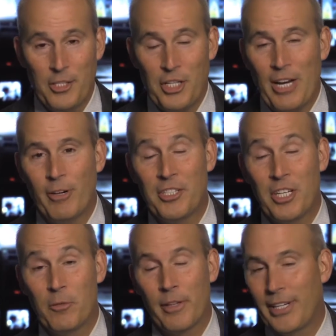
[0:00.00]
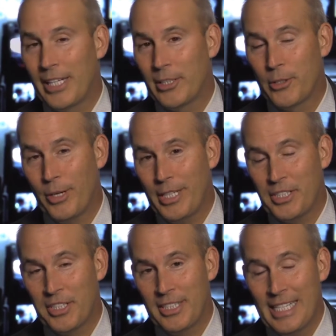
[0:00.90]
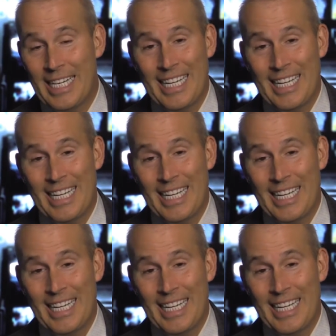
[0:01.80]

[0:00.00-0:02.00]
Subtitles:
Shane writes in with the following question.